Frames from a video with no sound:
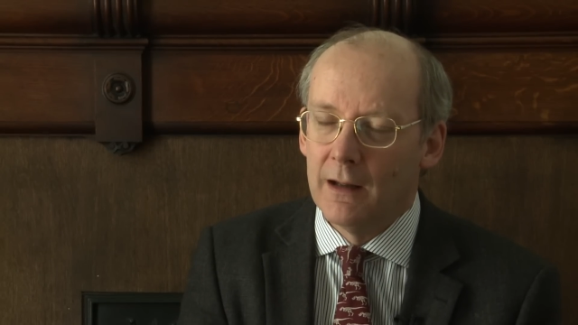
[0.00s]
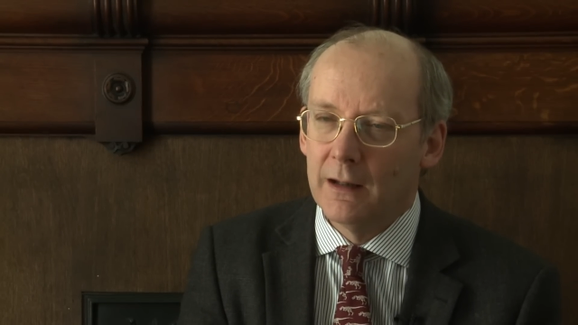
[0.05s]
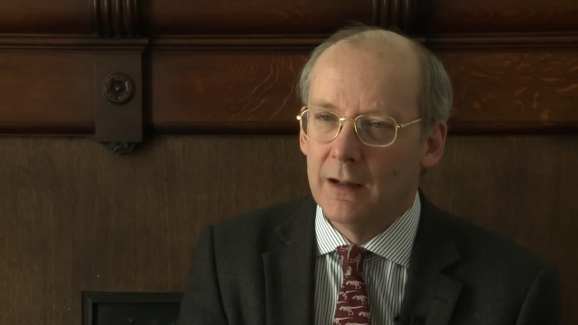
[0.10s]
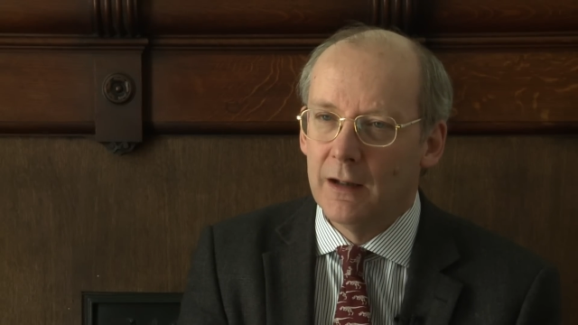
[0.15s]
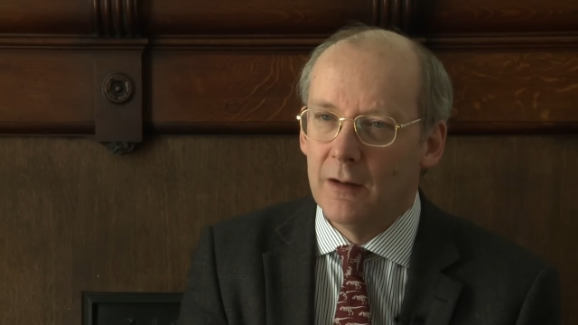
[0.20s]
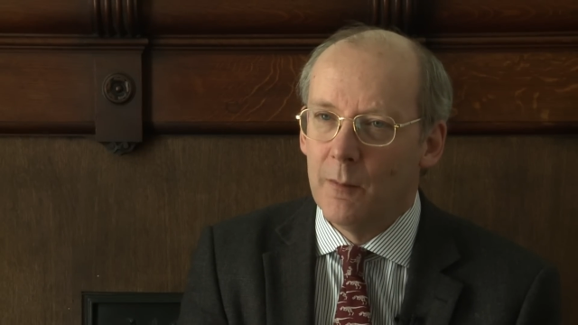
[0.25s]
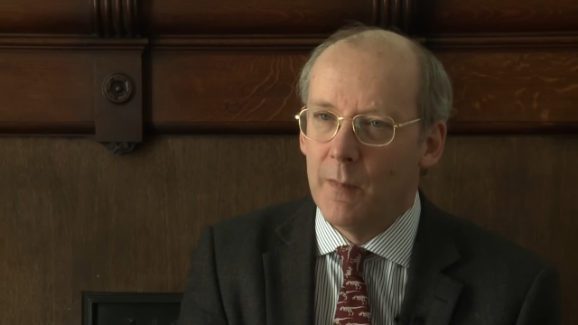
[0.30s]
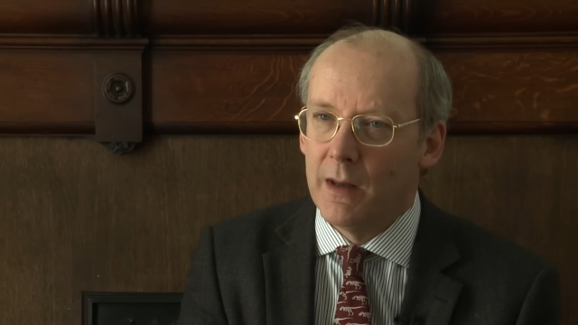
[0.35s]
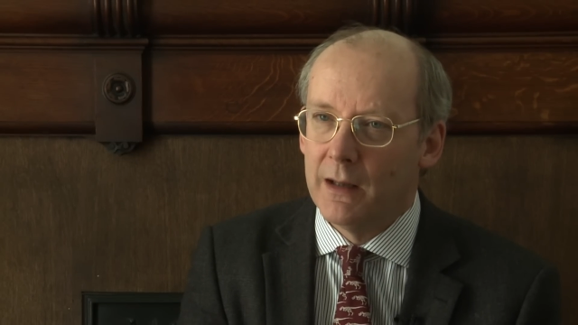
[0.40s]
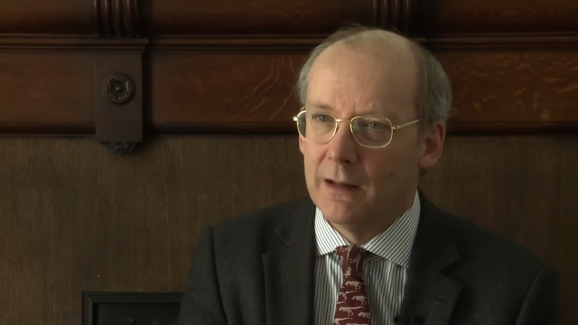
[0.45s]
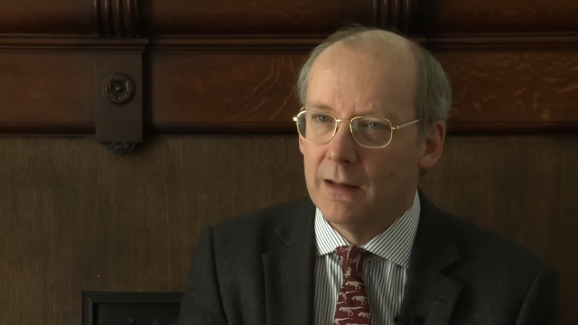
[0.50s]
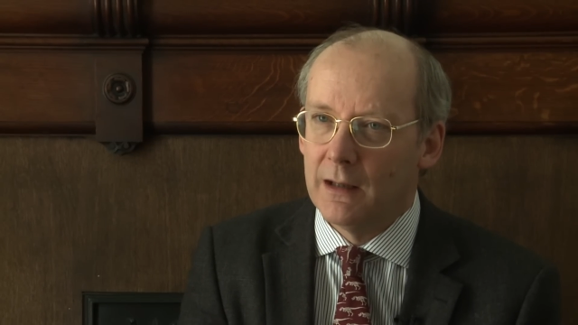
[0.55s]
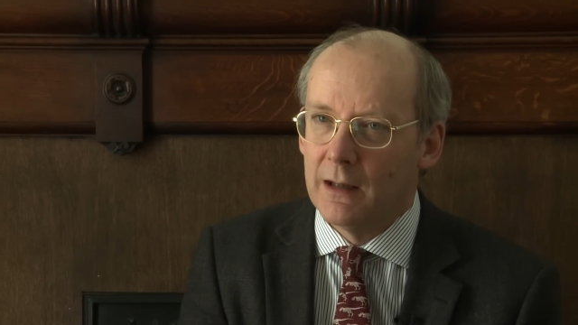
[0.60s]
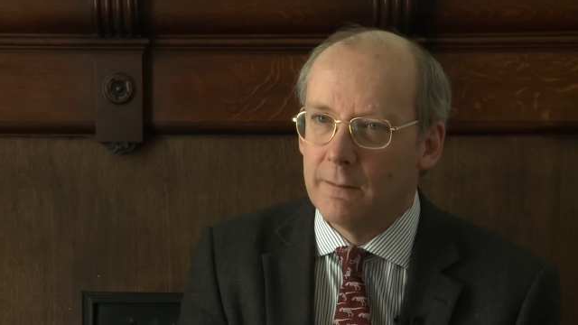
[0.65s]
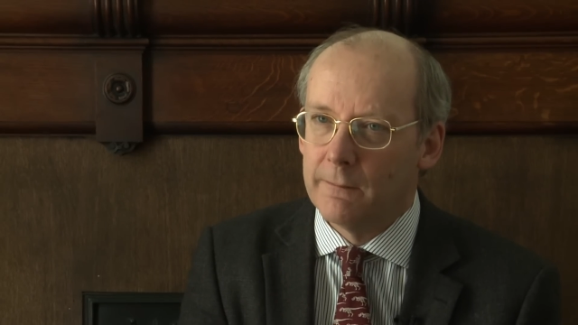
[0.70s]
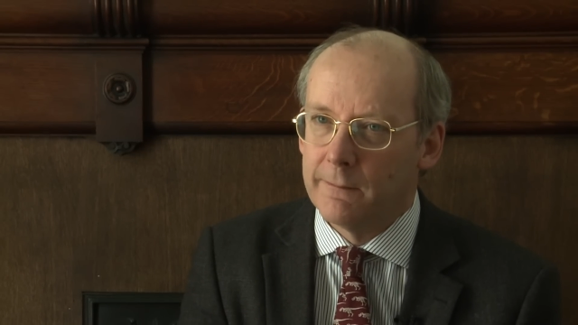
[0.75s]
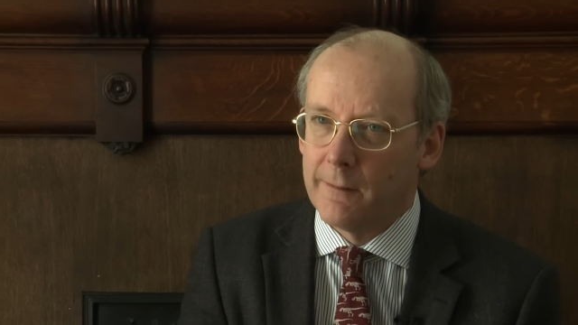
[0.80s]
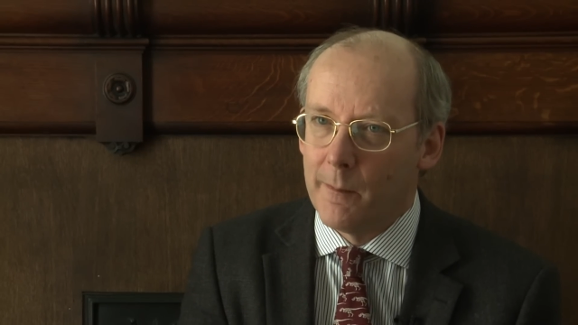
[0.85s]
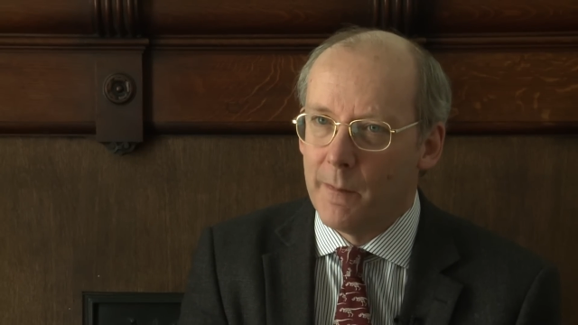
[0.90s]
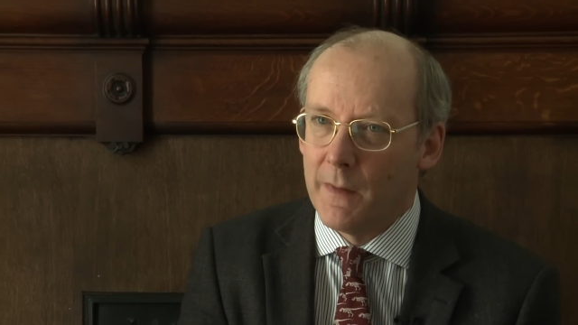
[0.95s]
humidity
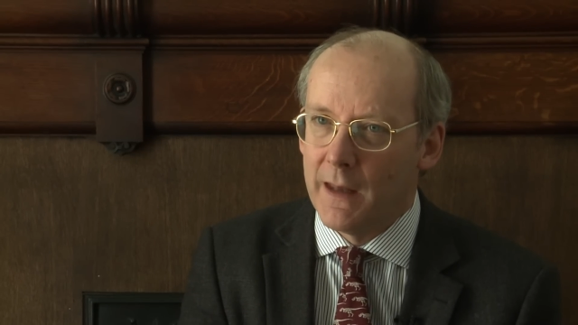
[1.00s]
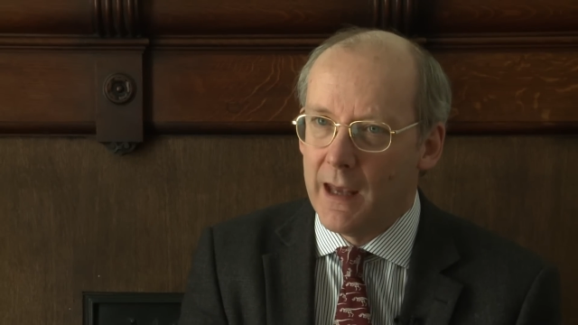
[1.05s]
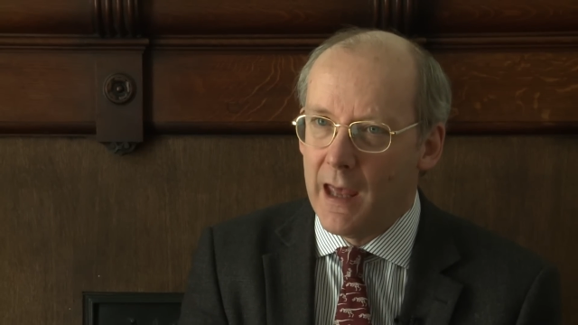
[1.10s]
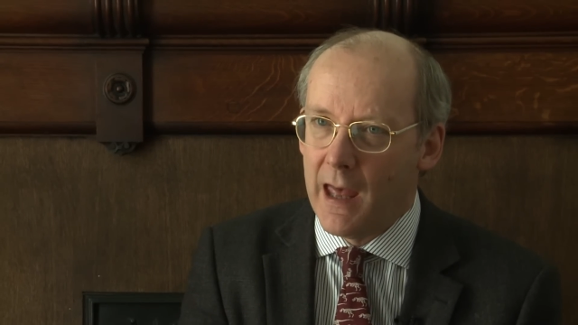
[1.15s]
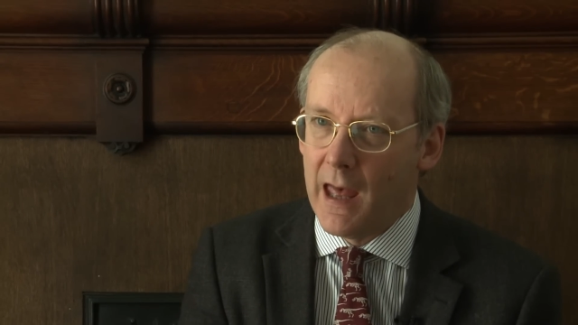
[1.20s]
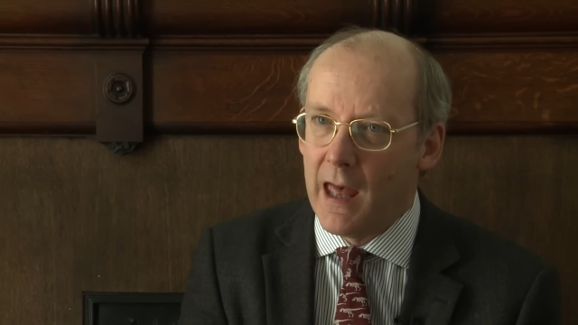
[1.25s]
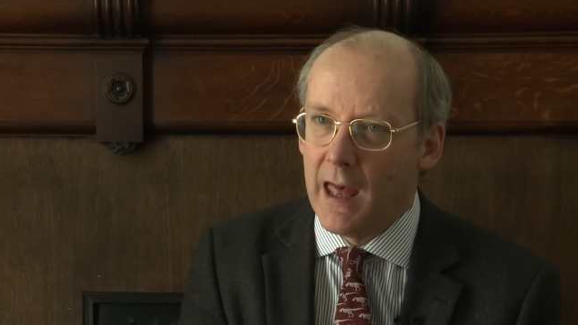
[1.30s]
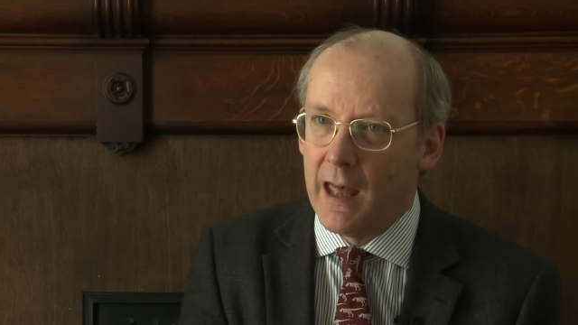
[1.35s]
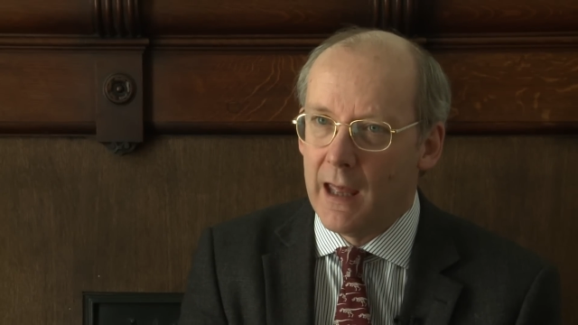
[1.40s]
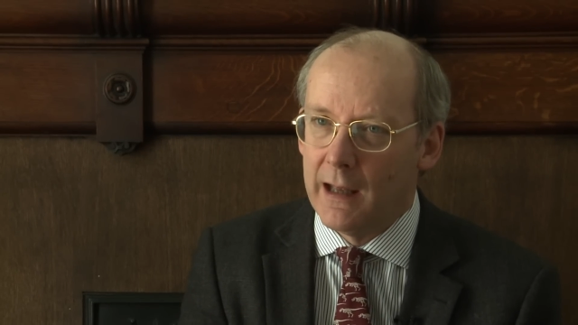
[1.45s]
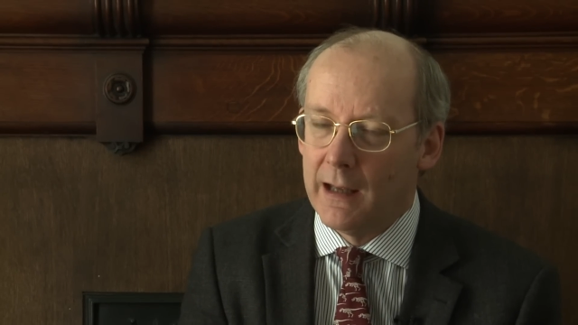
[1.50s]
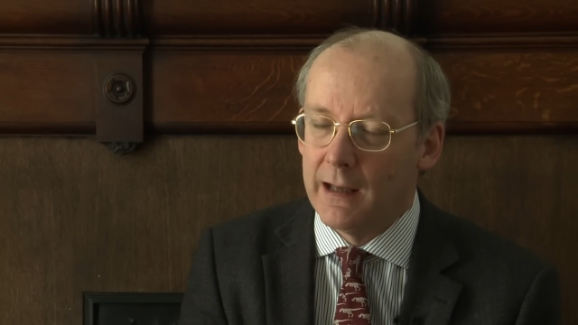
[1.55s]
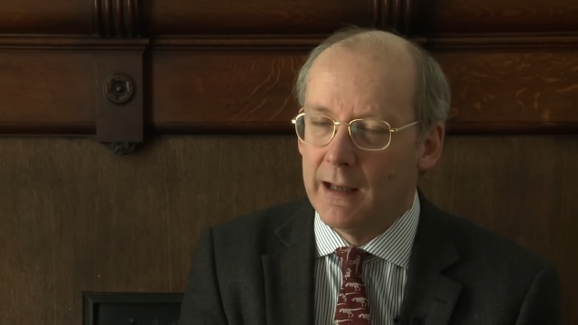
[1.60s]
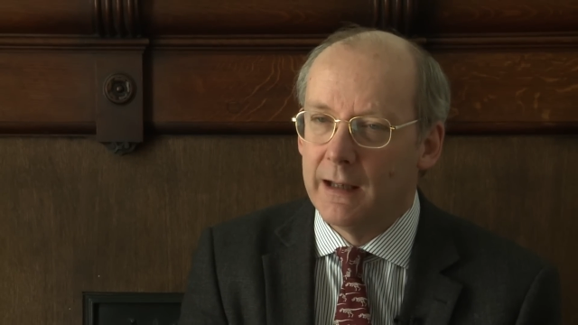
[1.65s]
from the air,